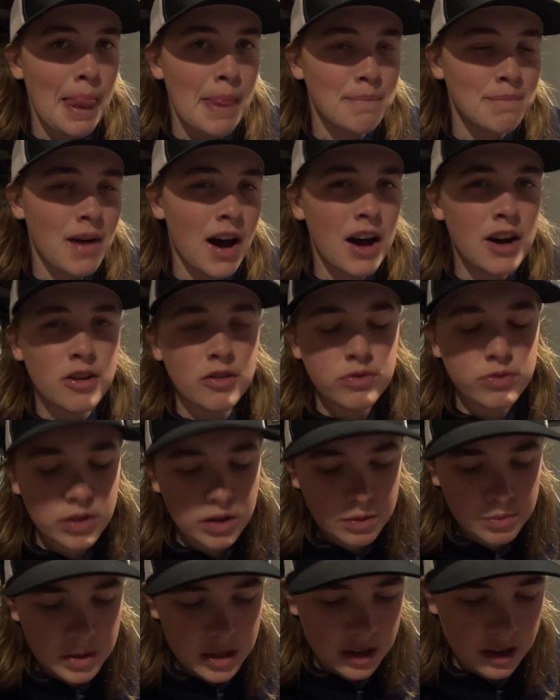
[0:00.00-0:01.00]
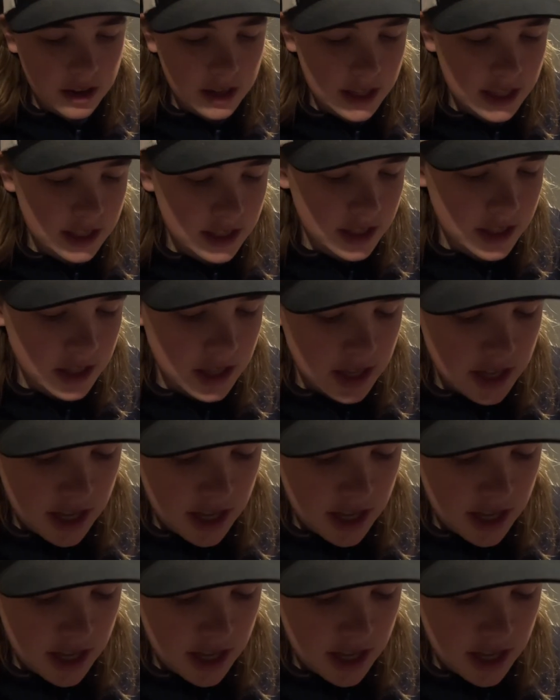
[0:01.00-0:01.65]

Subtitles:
monofilament on it.